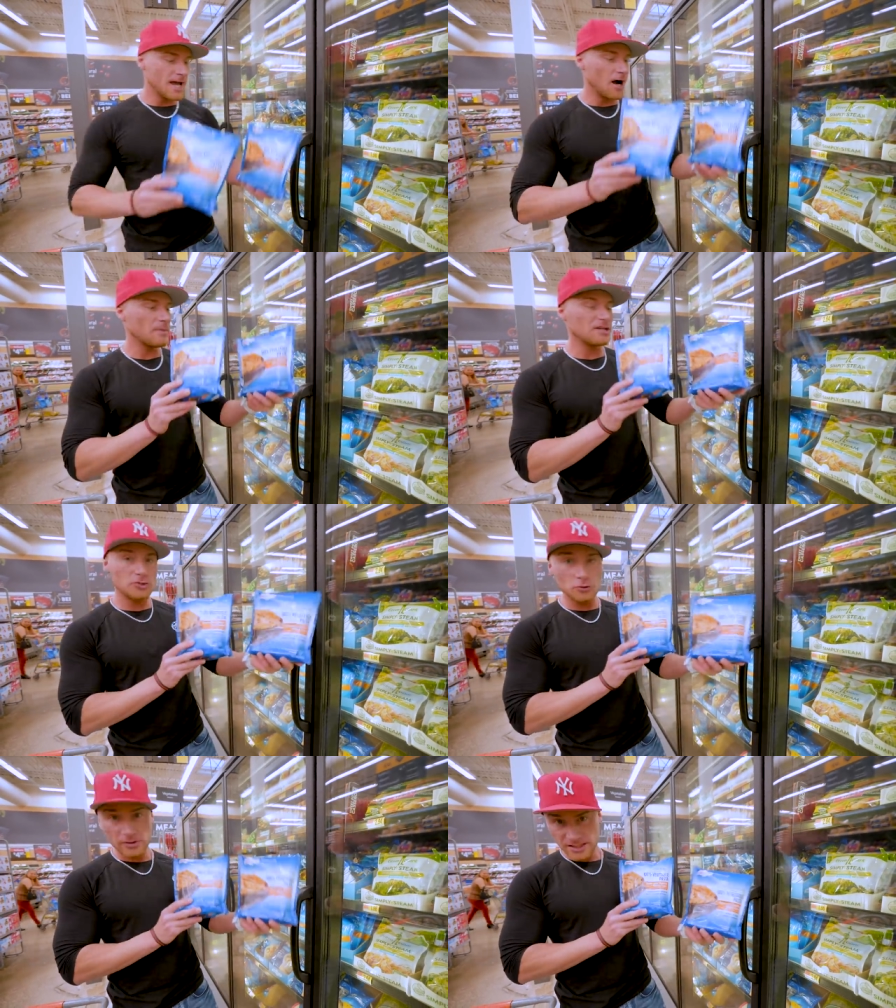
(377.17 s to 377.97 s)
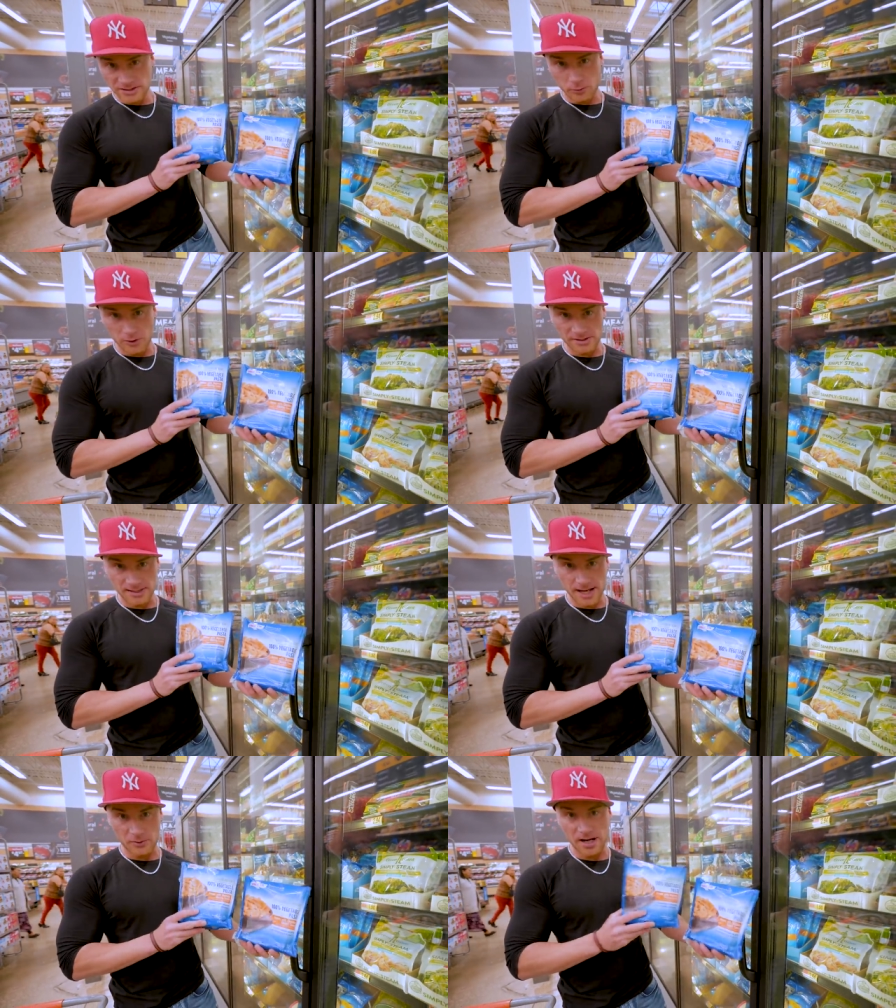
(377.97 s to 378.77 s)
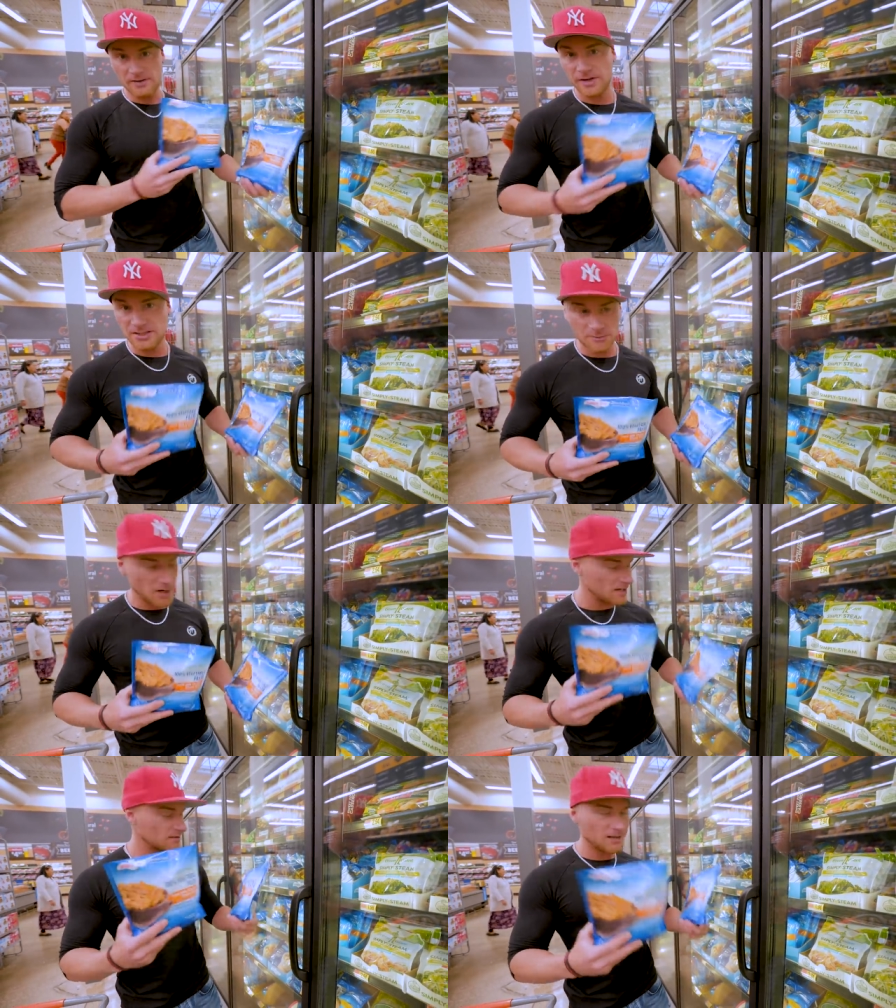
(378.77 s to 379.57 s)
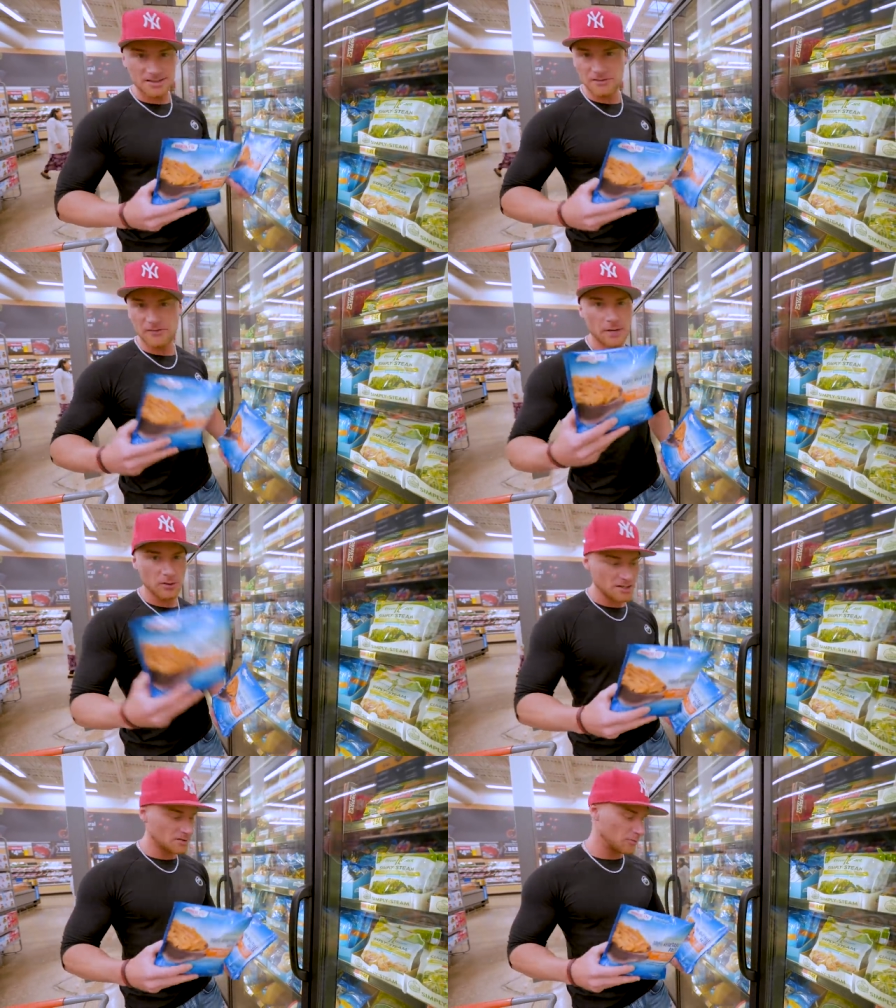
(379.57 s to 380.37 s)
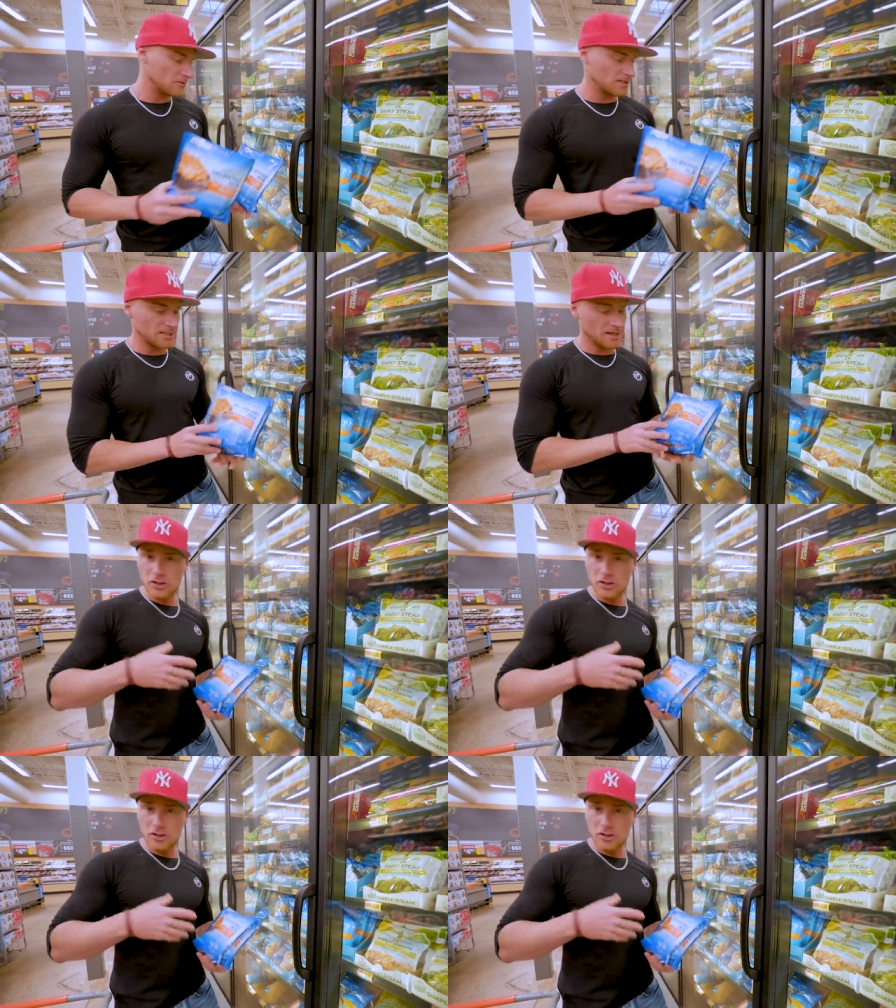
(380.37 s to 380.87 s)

I'll make two of these at one time, right? Veggie pasta, lots of fiber, lots of protein.